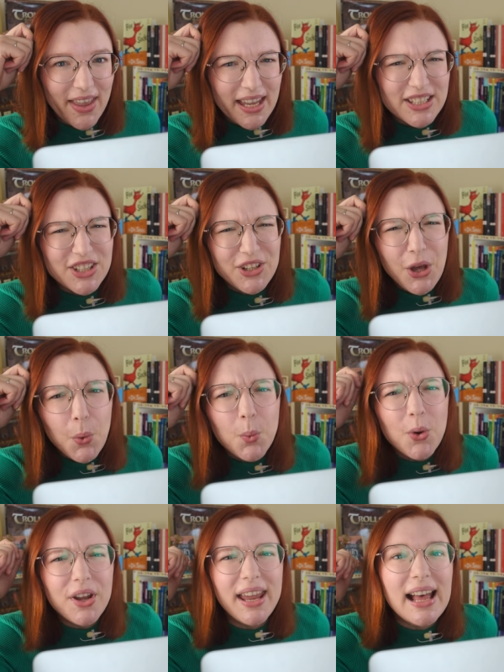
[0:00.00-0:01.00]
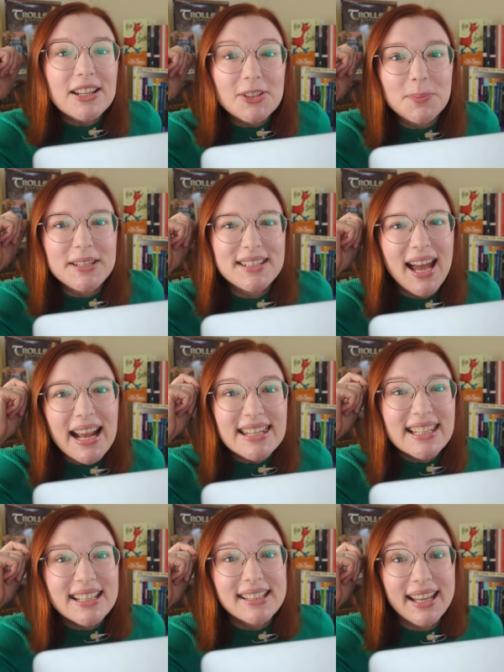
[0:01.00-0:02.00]
Do you know what else besides
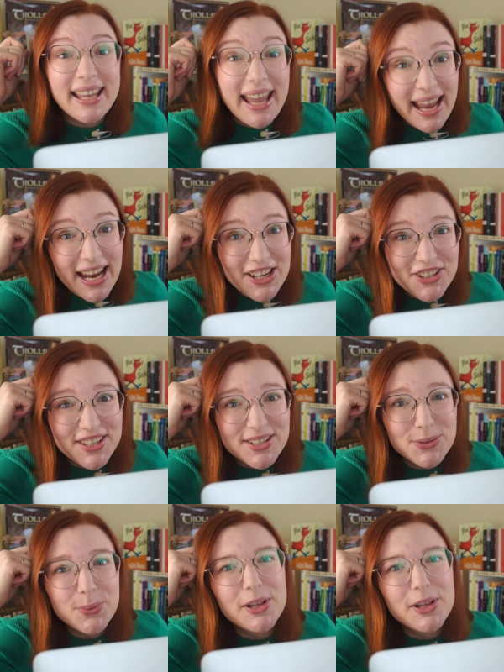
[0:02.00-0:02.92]
collocations